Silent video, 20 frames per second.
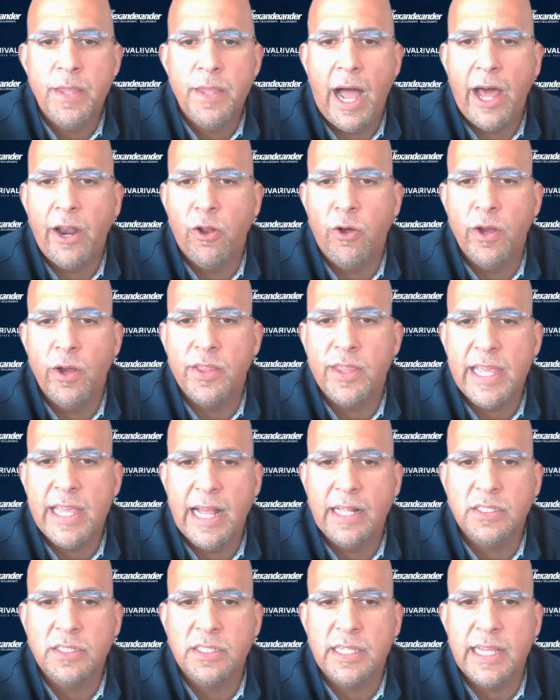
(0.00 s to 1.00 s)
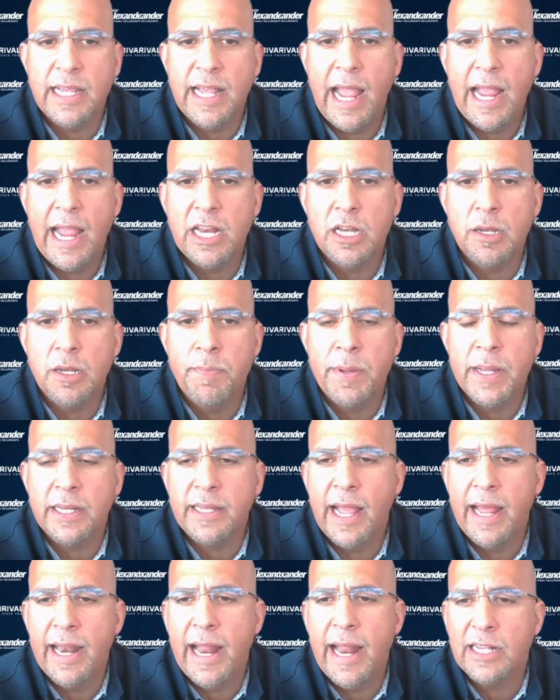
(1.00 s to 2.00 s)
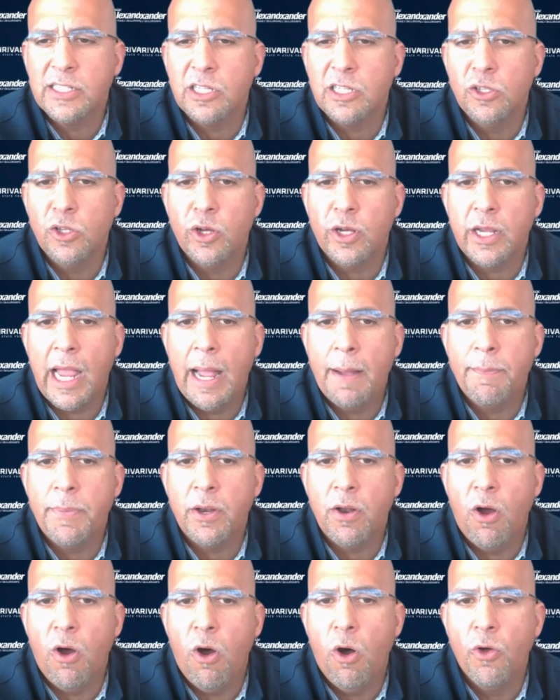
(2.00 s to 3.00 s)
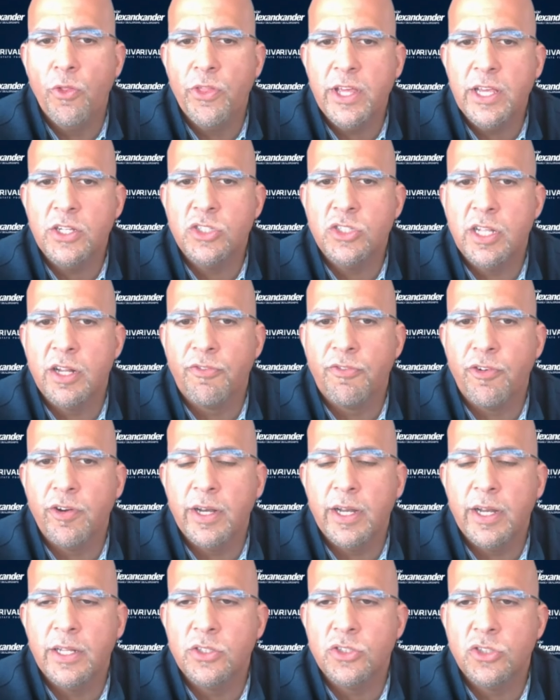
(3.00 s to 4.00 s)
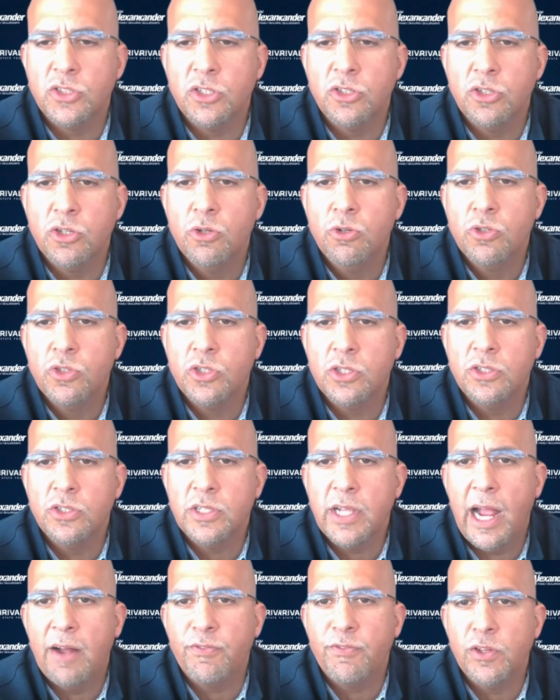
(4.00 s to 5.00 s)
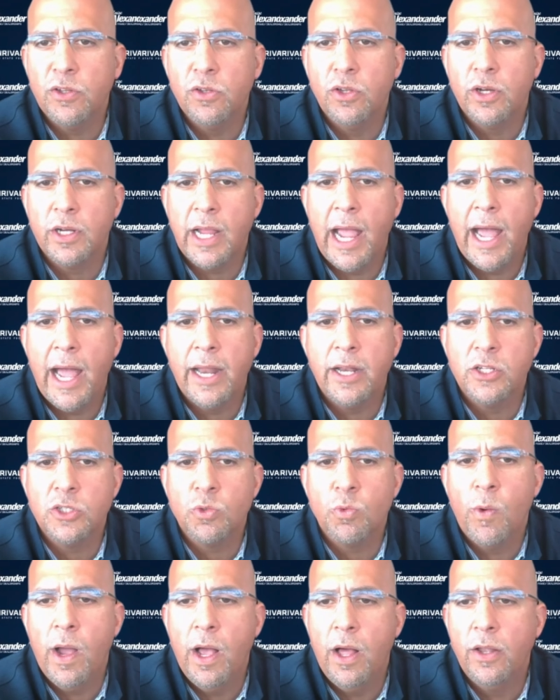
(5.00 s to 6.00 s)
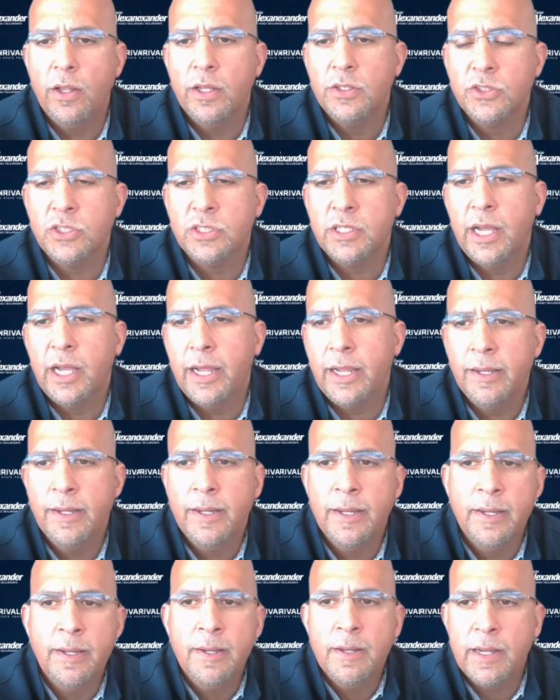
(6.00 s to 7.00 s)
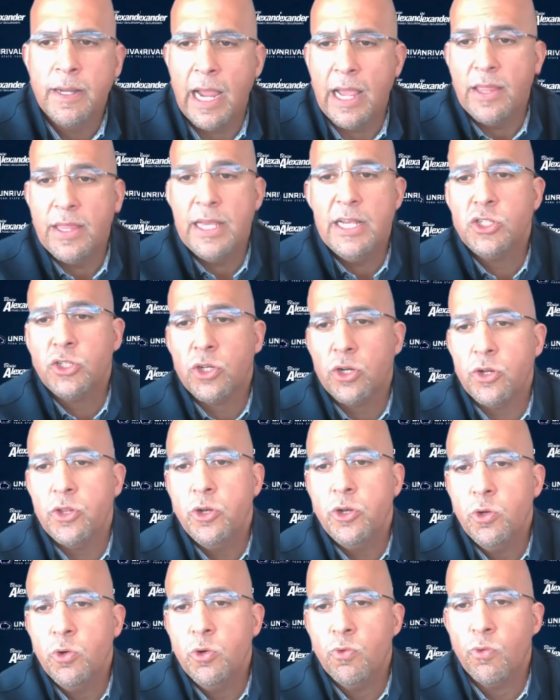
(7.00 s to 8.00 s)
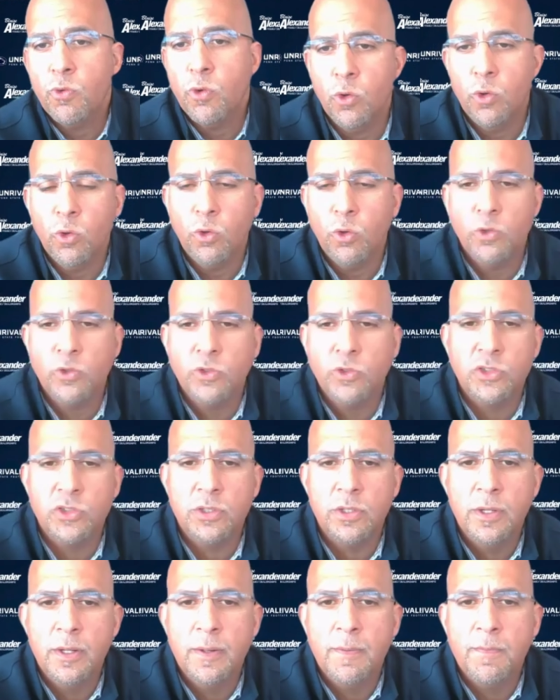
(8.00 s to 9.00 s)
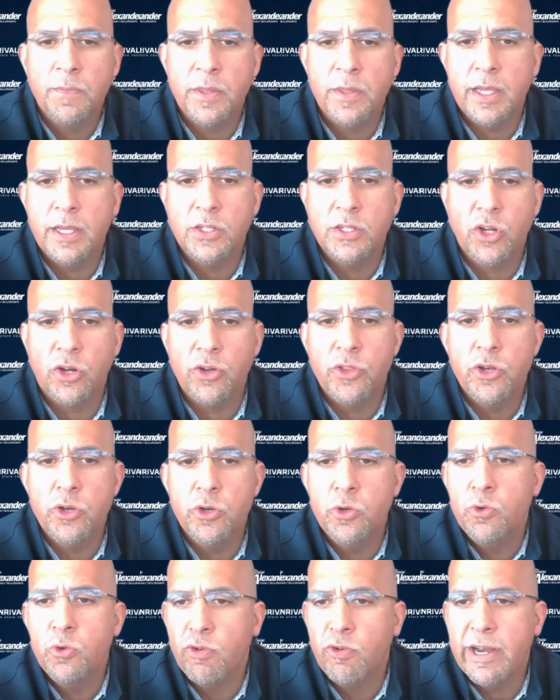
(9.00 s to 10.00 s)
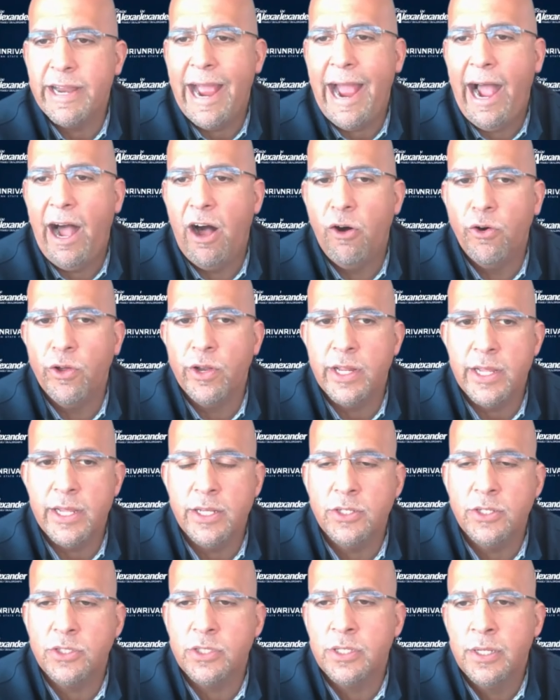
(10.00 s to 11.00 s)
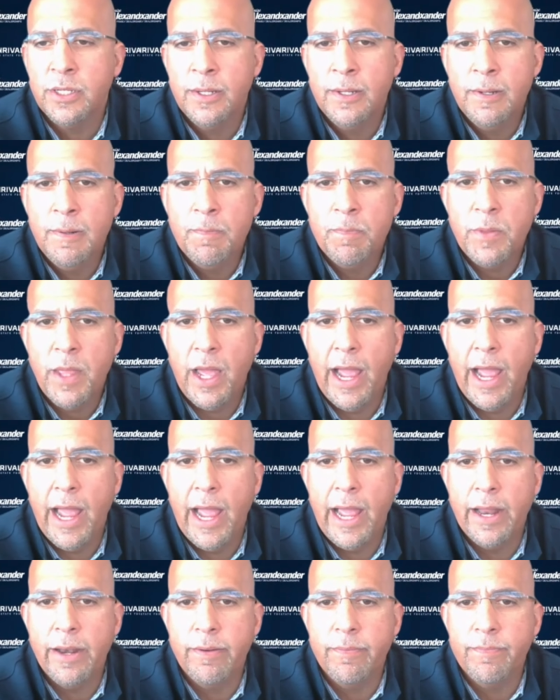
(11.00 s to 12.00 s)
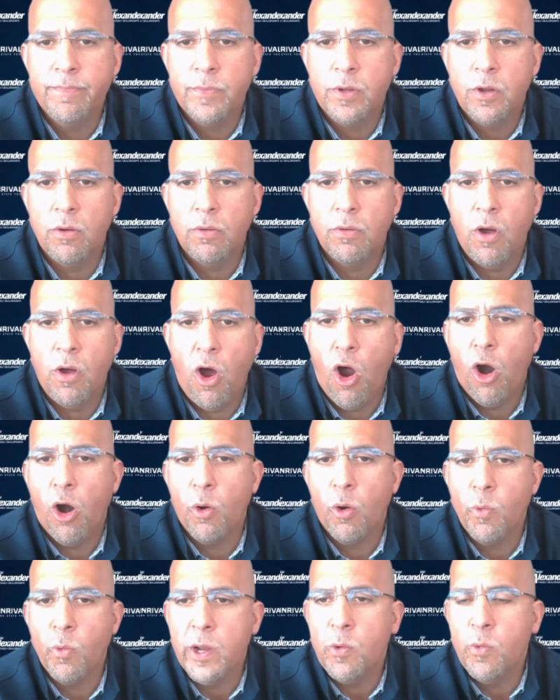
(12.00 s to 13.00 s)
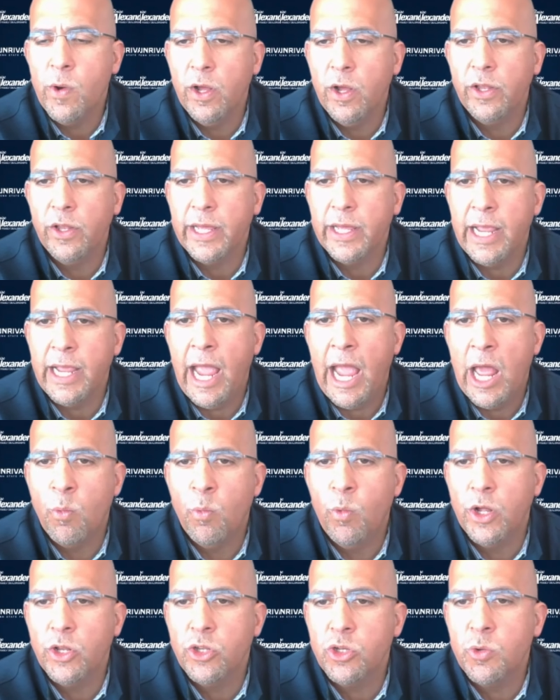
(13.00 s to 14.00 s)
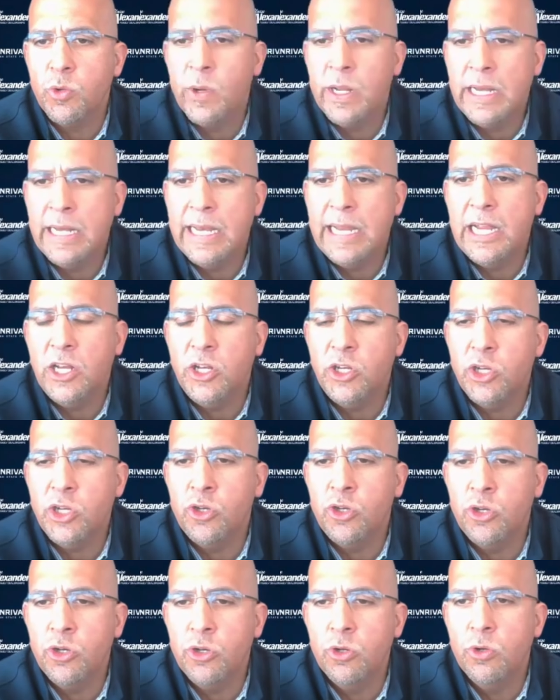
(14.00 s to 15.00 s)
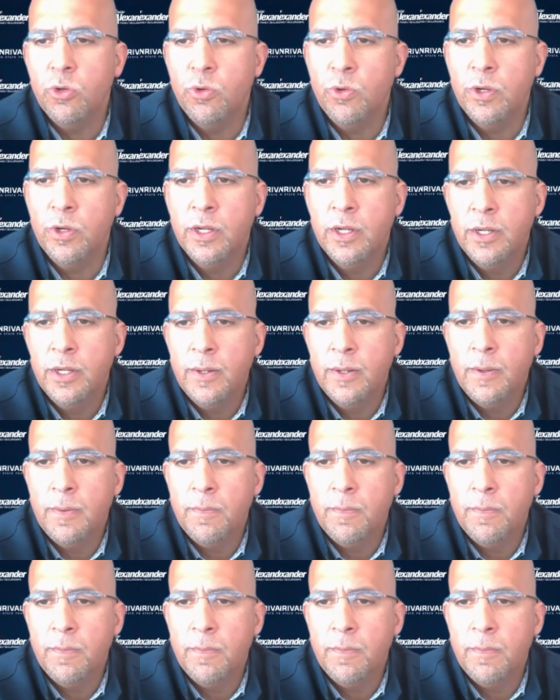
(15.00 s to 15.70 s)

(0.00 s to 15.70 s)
not only the NCAA and the Big Ten has to look at, but all these different institutions have to look at as well and say, okay, these are the new rules. These are the new realities. And are we willing and what do we need to do